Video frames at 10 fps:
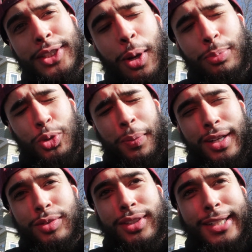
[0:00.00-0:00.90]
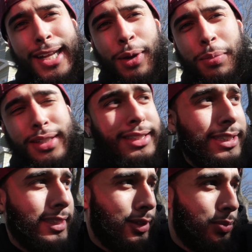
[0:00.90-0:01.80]
come to my house, I need help.
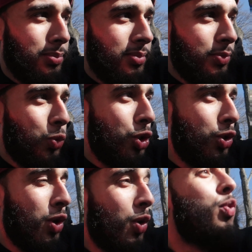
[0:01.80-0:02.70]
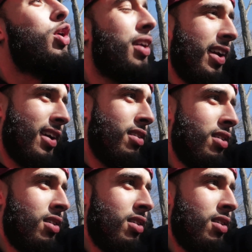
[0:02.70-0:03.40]
What are you looking at?